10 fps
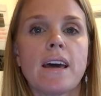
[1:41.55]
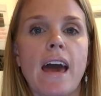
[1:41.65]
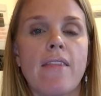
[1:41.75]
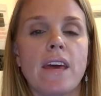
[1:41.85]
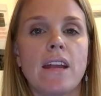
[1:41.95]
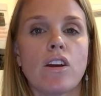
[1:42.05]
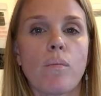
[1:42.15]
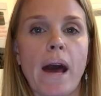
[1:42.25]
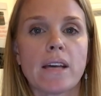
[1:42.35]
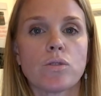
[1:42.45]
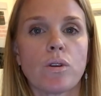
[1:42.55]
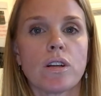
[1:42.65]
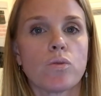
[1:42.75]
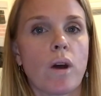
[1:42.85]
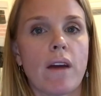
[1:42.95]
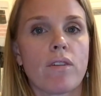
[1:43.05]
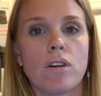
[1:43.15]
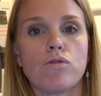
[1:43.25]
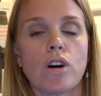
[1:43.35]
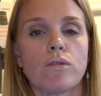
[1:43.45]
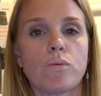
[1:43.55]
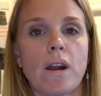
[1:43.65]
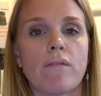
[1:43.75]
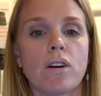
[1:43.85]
And then your password is whatever you chose whenever